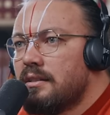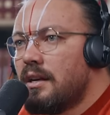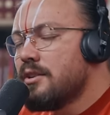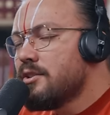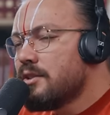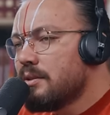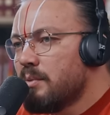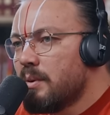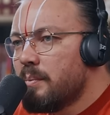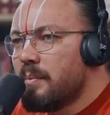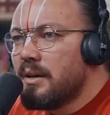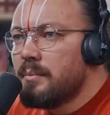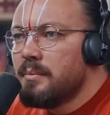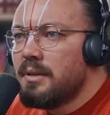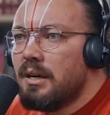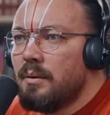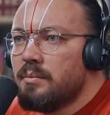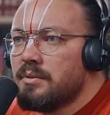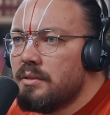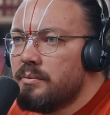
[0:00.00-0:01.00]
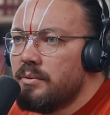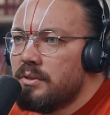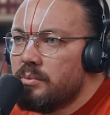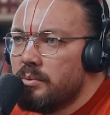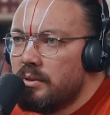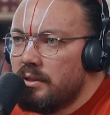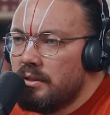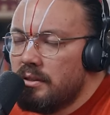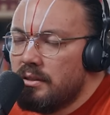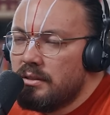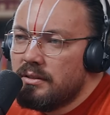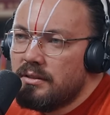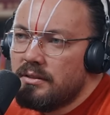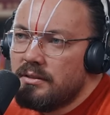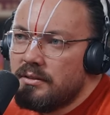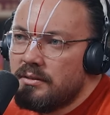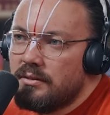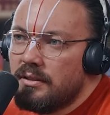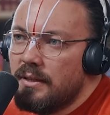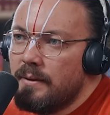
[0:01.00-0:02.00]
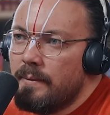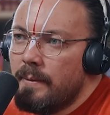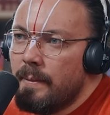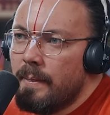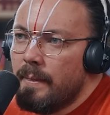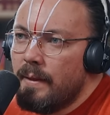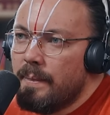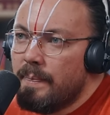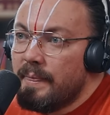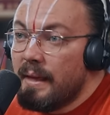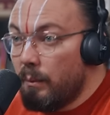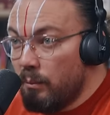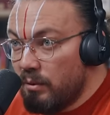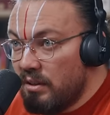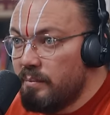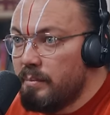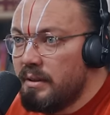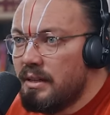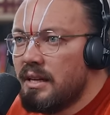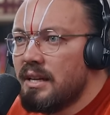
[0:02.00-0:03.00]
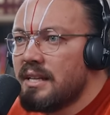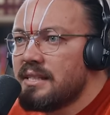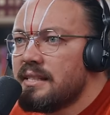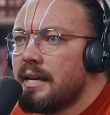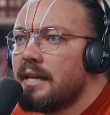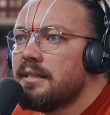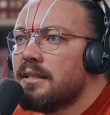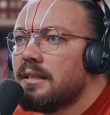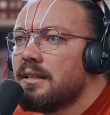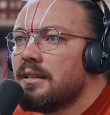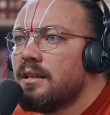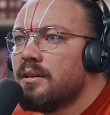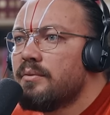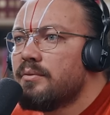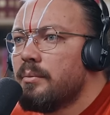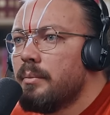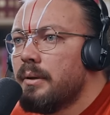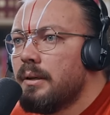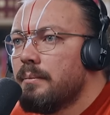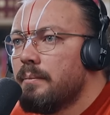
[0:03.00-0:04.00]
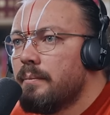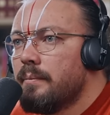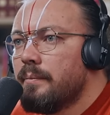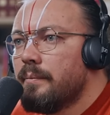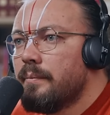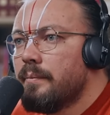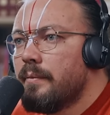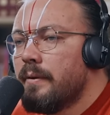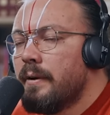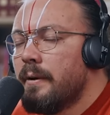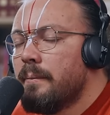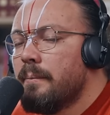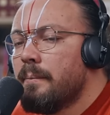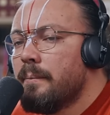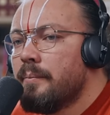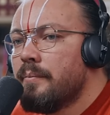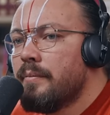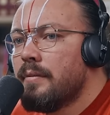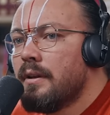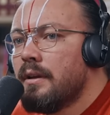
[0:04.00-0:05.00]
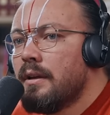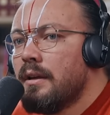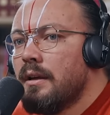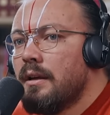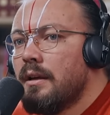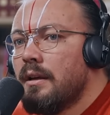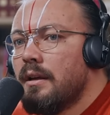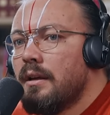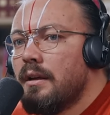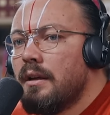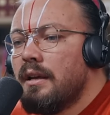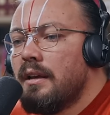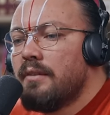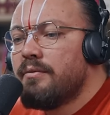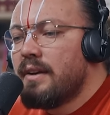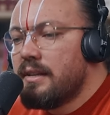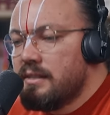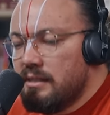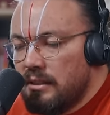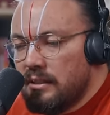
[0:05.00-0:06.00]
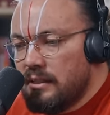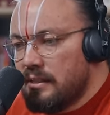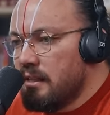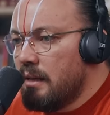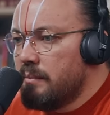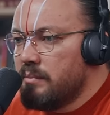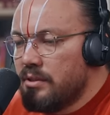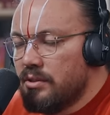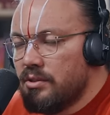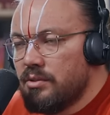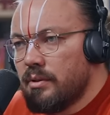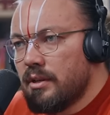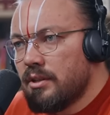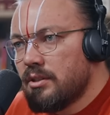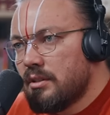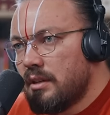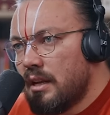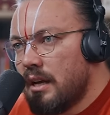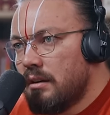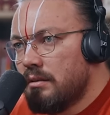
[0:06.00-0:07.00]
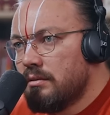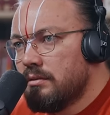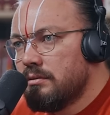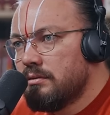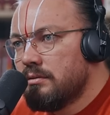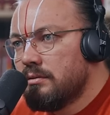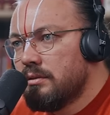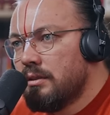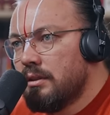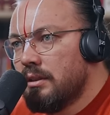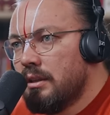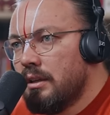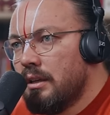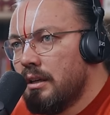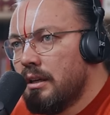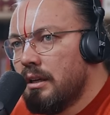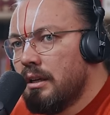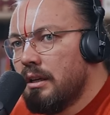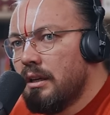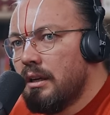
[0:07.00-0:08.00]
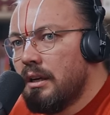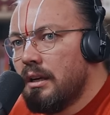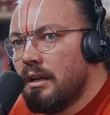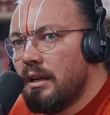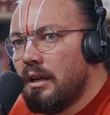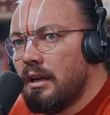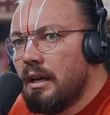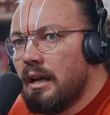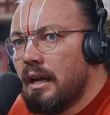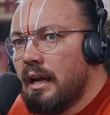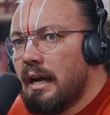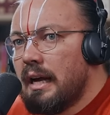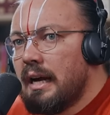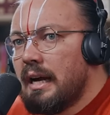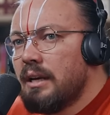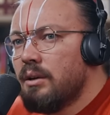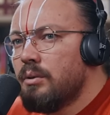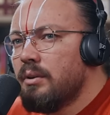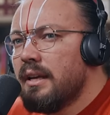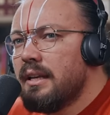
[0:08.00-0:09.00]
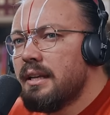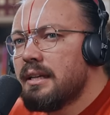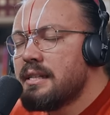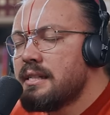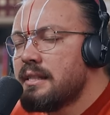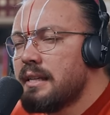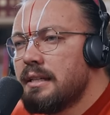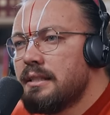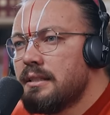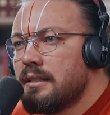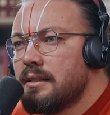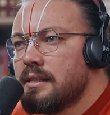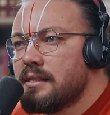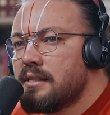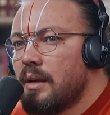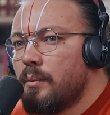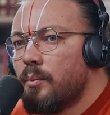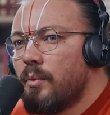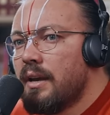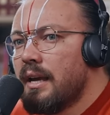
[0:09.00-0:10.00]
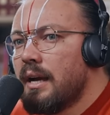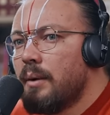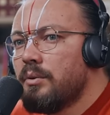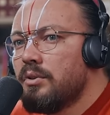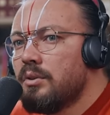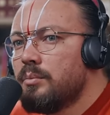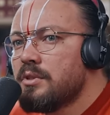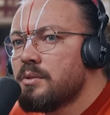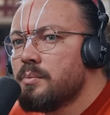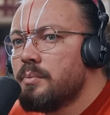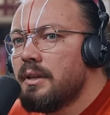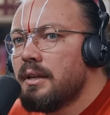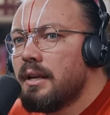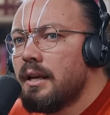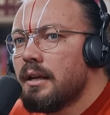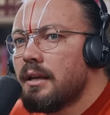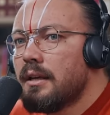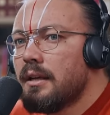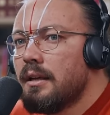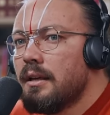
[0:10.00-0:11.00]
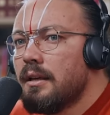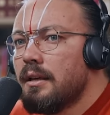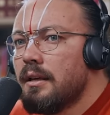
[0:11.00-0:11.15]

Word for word: darshan with Paramahamsa Vishwananda, right? That would have been an exciting thing for me, right? If I see the same situation now, I don't get excited in the same way. I would almost be like